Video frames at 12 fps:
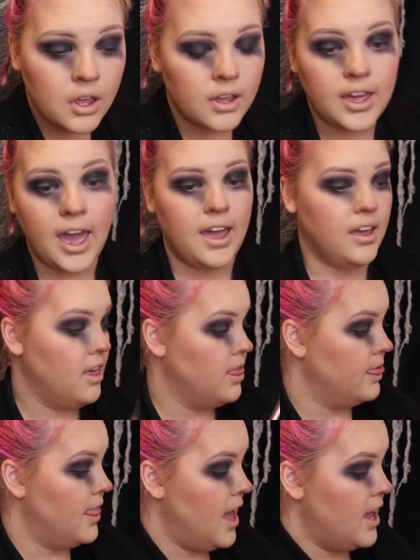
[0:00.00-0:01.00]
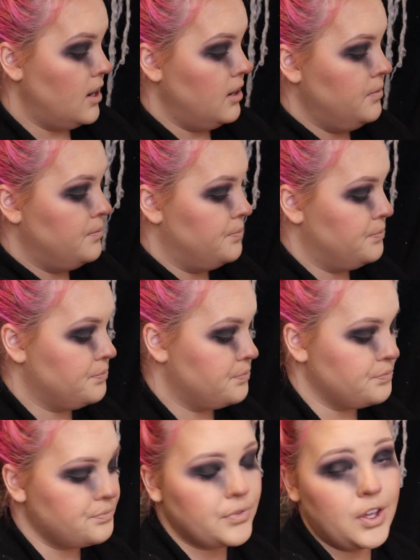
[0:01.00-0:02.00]
Okay, then
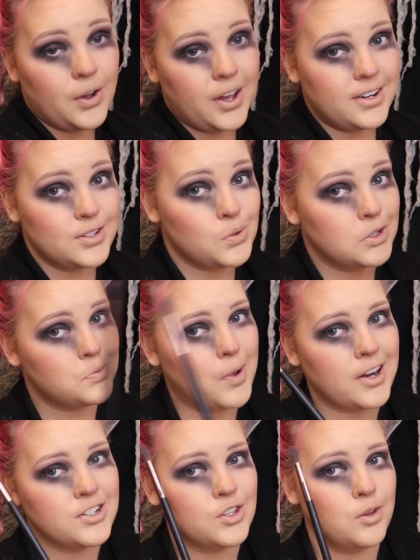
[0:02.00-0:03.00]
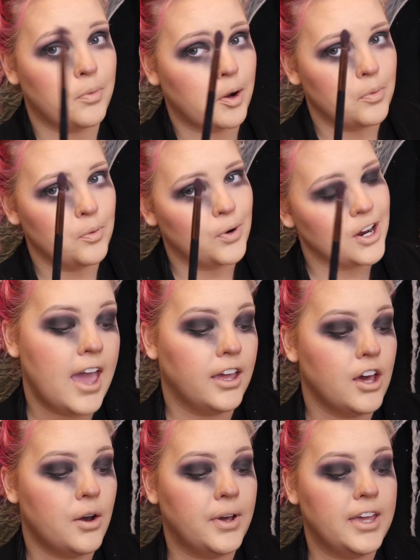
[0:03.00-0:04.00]
go ahead and switch back to the purple brush and
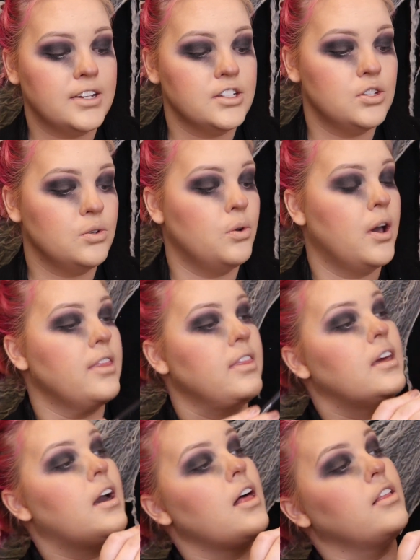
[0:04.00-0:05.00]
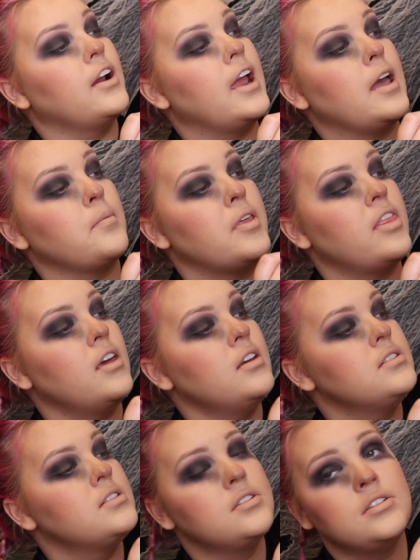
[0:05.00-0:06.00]
go into the color
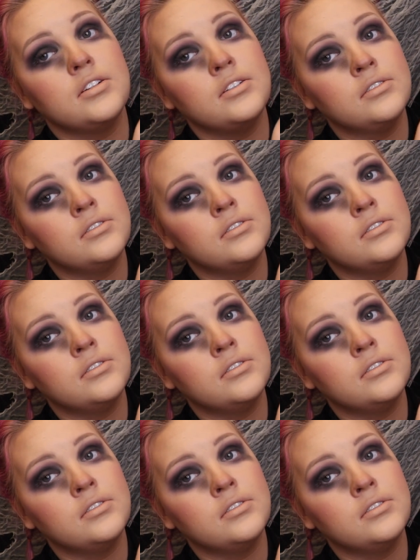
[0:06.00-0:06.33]
Amethyst